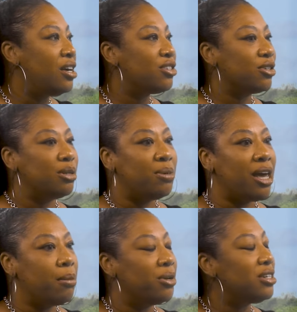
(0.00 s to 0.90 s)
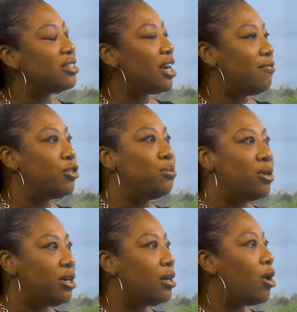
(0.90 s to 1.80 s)
So to be able to save 2
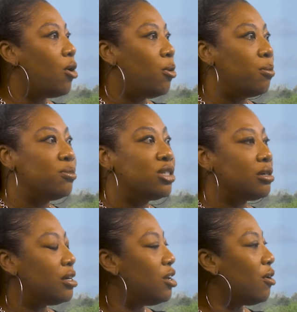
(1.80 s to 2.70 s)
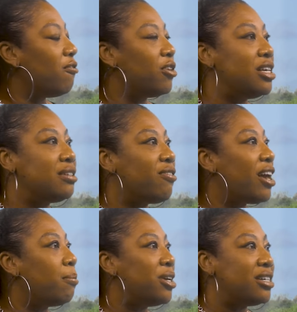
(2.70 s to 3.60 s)
million homes, you know, for these
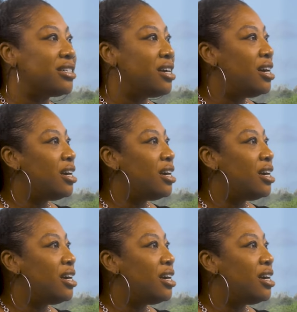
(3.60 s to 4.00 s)
families,